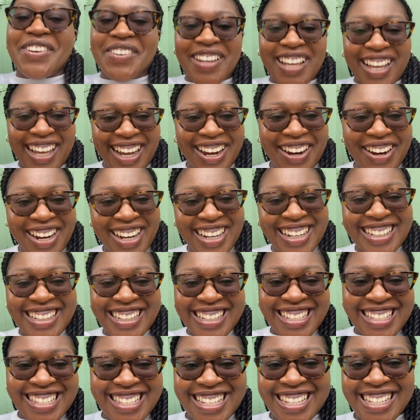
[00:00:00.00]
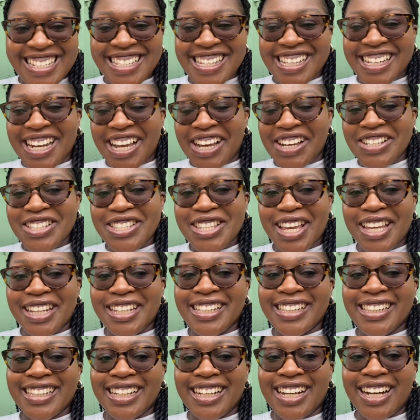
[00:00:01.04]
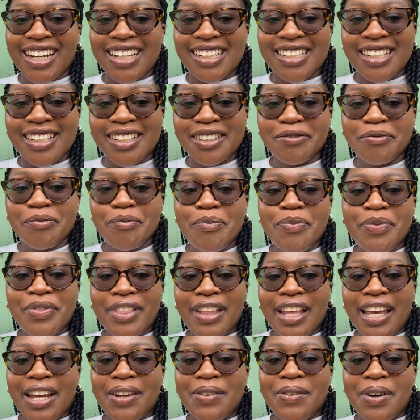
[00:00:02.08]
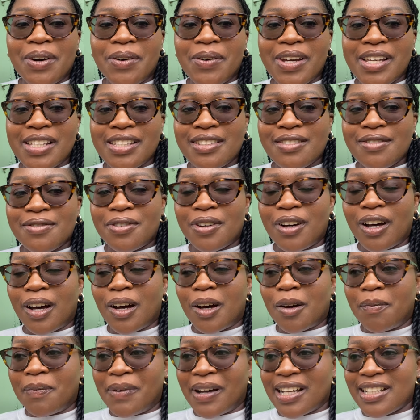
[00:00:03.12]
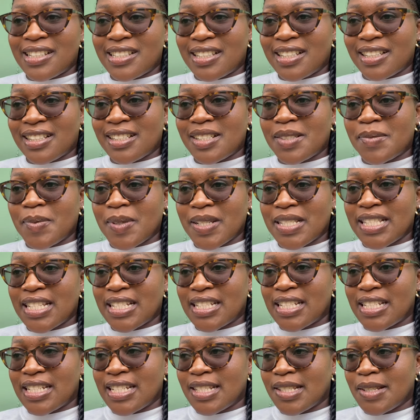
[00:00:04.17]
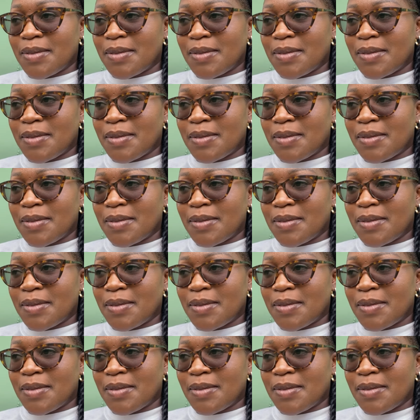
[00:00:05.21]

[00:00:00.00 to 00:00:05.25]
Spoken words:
we are currently seated outside in the garden, and we're waiting for our pastors, Pastor Denise